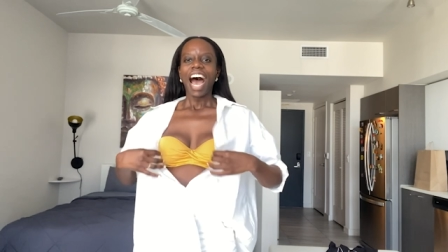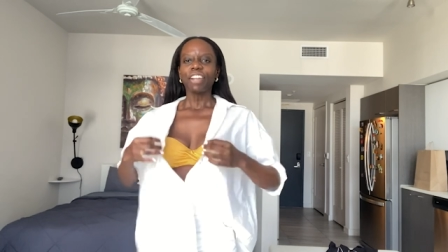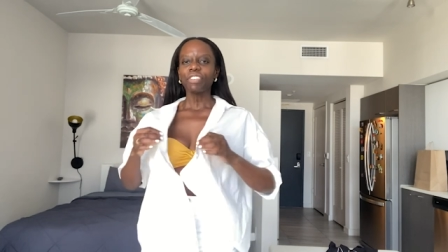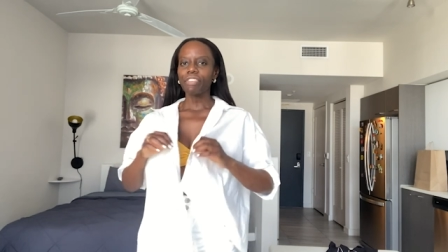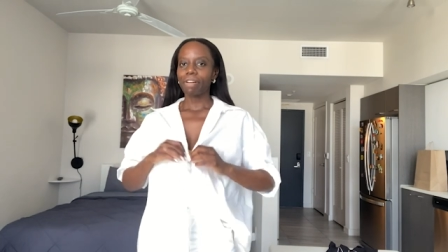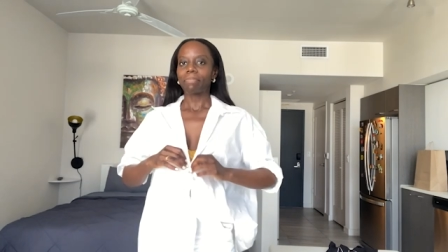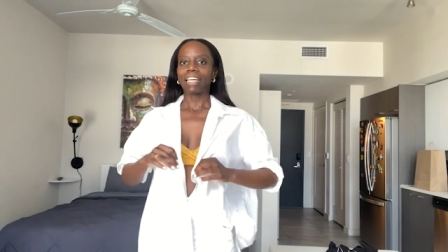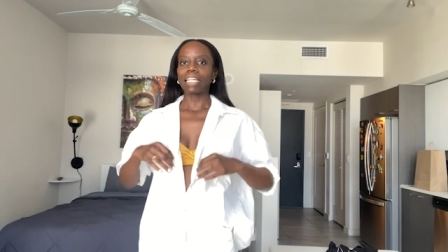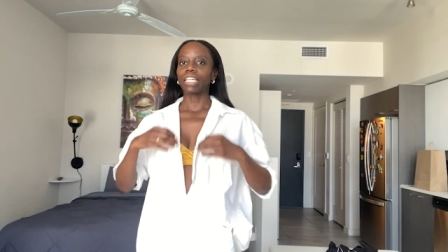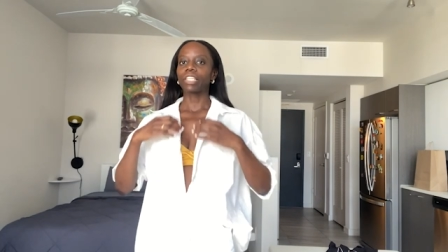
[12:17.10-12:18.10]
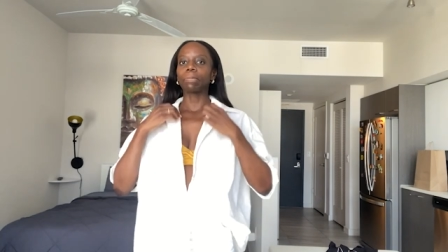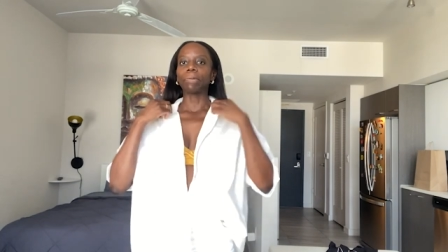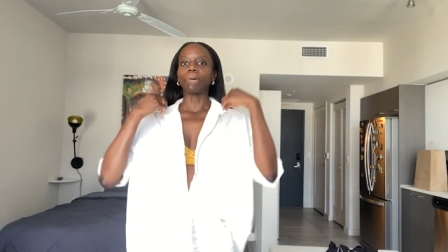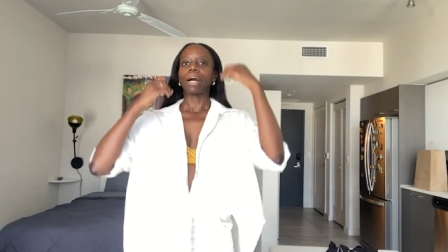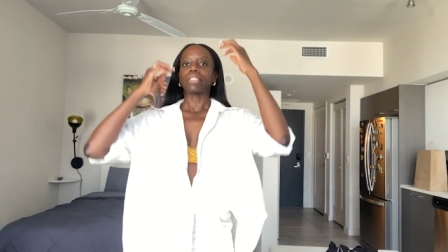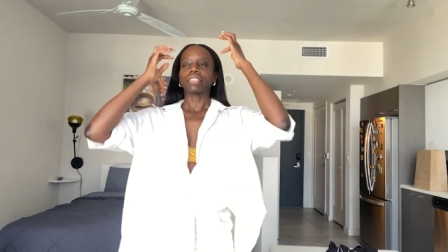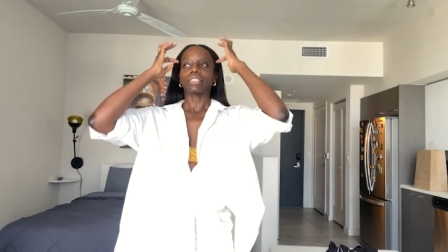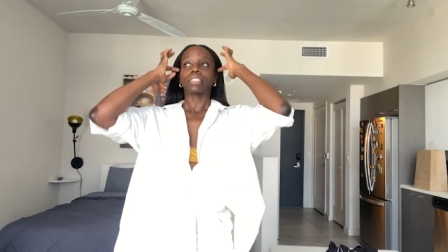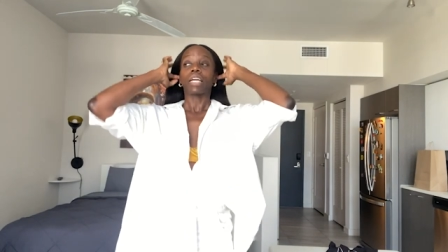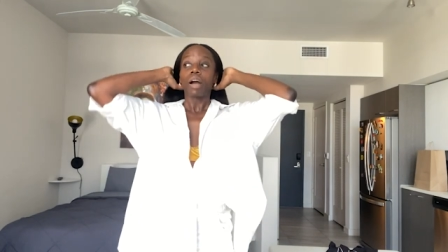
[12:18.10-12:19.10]
I don't know if I'm getting in the pool,
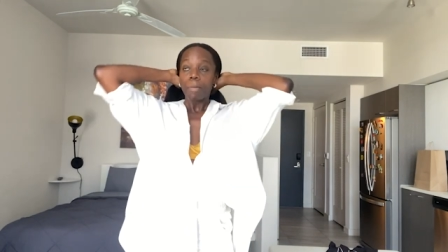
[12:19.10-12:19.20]
honestly.